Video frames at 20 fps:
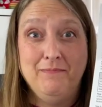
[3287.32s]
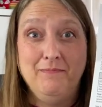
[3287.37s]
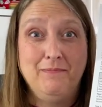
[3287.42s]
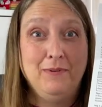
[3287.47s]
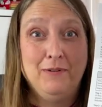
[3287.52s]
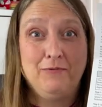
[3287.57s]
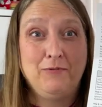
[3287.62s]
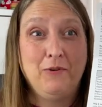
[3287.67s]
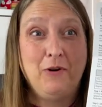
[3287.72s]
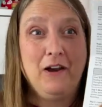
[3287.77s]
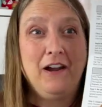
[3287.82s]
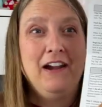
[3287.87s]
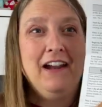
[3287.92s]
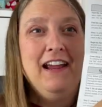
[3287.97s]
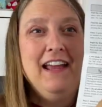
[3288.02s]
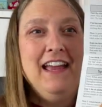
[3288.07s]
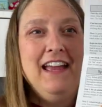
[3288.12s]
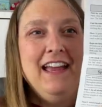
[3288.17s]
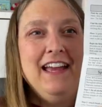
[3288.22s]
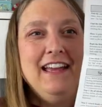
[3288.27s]
before.
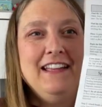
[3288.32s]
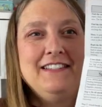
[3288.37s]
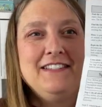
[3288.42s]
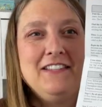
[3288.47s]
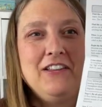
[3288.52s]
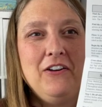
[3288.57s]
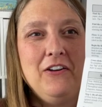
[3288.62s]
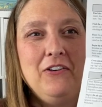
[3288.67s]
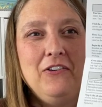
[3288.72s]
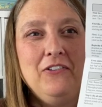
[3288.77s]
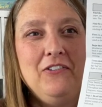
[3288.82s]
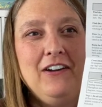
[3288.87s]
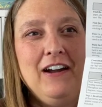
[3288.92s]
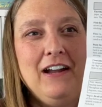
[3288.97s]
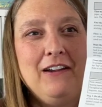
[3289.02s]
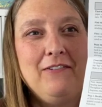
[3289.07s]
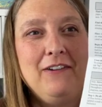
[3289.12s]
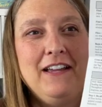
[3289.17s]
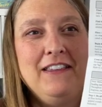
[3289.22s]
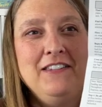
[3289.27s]
And so I
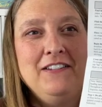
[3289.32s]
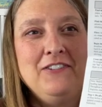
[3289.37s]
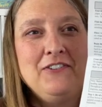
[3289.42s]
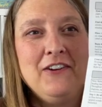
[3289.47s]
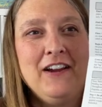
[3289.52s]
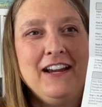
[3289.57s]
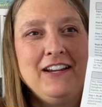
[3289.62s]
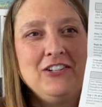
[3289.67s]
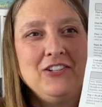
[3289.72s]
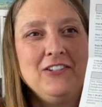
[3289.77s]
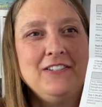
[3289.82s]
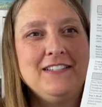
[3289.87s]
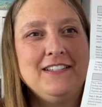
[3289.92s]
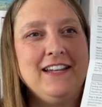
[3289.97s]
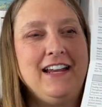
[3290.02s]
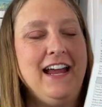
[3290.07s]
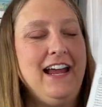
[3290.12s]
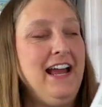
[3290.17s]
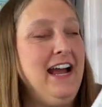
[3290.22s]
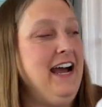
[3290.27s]
read the directions
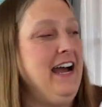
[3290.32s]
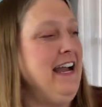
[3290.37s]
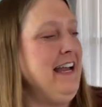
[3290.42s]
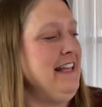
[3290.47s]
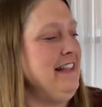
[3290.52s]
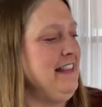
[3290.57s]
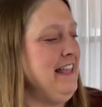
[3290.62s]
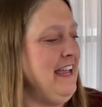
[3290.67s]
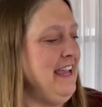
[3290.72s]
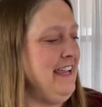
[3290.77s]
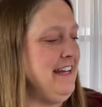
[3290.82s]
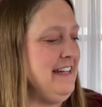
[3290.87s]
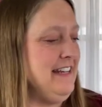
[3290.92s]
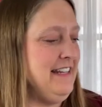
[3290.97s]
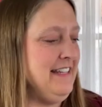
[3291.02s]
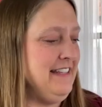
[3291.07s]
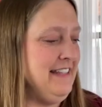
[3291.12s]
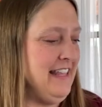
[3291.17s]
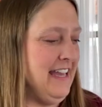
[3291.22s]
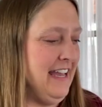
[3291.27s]
and I
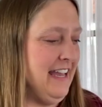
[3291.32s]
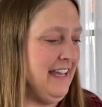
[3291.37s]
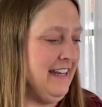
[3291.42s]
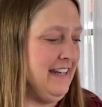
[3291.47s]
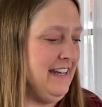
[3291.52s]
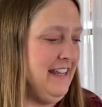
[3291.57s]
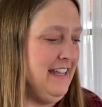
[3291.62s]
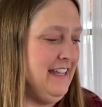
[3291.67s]
highlighted that